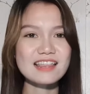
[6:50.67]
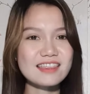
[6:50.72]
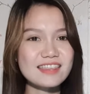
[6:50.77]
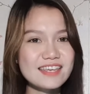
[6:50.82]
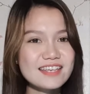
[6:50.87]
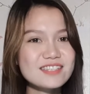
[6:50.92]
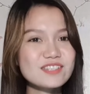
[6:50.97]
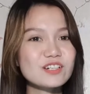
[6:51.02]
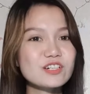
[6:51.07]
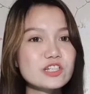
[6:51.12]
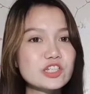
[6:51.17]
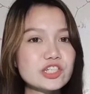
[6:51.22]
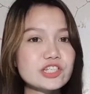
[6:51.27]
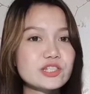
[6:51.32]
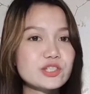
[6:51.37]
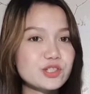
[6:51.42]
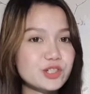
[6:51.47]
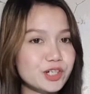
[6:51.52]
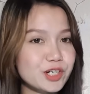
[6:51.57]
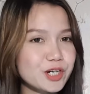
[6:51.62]
These are
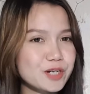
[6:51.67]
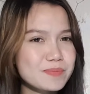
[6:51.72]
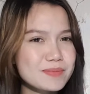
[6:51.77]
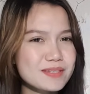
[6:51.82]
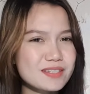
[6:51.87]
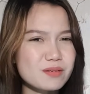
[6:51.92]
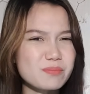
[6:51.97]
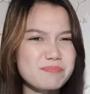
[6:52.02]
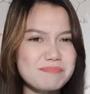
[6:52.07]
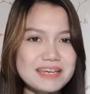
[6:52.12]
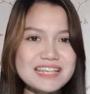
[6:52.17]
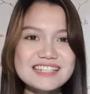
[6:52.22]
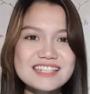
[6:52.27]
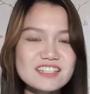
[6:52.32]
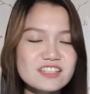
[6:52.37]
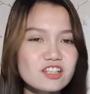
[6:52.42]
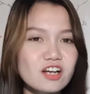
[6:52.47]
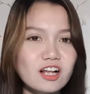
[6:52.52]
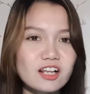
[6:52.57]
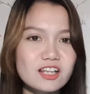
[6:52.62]
just terms, some
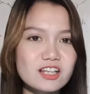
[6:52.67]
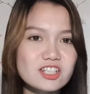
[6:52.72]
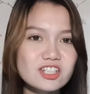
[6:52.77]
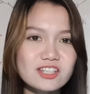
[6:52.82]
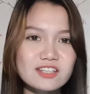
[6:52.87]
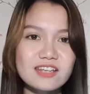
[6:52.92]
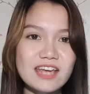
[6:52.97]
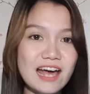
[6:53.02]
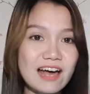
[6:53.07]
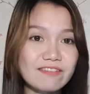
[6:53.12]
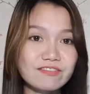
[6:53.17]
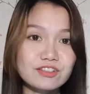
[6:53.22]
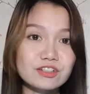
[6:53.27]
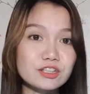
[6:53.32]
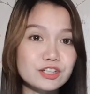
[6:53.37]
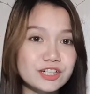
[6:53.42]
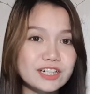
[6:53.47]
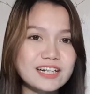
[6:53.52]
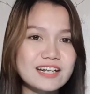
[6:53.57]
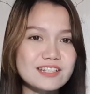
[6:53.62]
basic knowledge that you have
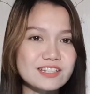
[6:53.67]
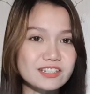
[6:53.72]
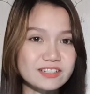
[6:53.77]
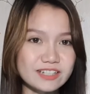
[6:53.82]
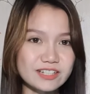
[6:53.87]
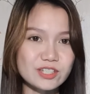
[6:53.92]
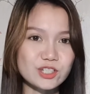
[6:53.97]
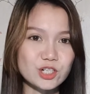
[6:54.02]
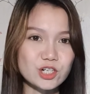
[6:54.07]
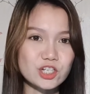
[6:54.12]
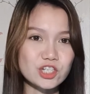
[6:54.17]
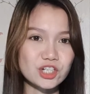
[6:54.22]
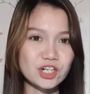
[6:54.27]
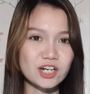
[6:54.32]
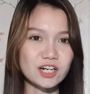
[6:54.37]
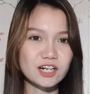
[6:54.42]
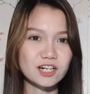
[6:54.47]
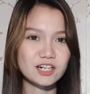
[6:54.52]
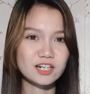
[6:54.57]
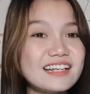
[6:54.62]
to learn as a
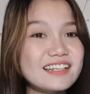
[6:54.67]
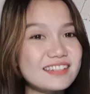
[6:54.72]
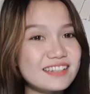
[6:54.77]
researcher.